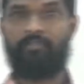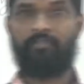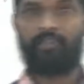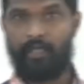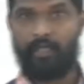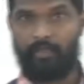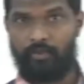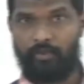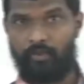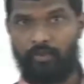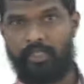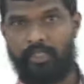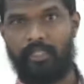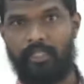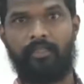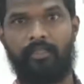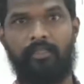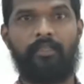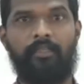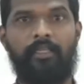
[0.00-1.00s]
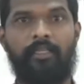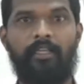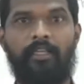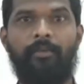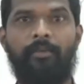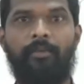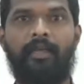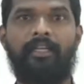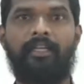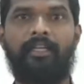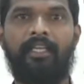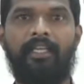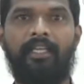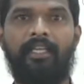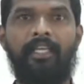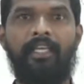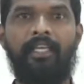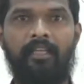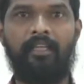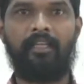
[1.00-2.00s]
we are using in our
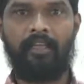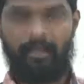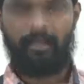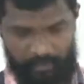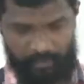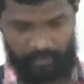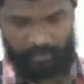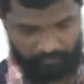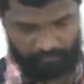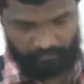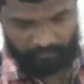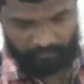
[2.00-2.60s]
daily life.